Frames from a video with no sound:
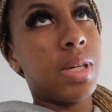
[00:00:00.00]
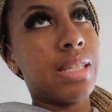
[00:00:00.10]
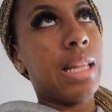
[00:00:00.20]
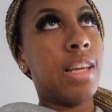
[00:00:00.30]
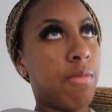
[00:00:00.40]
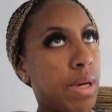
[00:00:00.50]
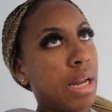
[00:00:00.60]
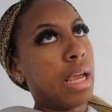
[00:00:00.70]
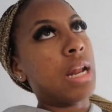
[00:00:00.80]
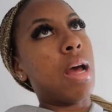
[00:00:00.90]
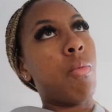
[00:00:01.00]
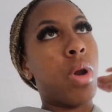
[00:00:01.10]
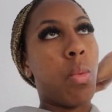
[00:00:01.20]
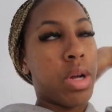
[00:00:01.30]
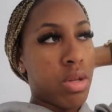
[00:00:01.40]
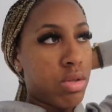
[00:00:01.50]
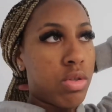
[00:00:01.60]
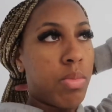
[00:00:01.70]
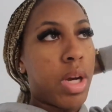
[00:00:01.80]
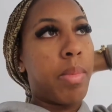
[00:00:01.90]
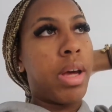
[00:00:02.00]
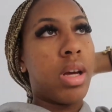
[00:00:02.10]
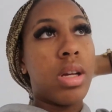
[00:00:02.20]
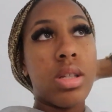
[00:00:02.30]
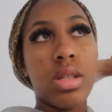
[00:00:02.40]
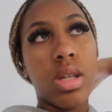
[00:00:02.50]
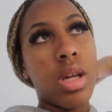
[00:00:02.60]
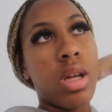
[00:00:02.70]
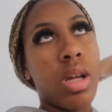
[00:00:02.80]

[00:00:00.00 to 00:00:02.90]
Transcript: because I leave Monday and I want to wear those two pair of pants.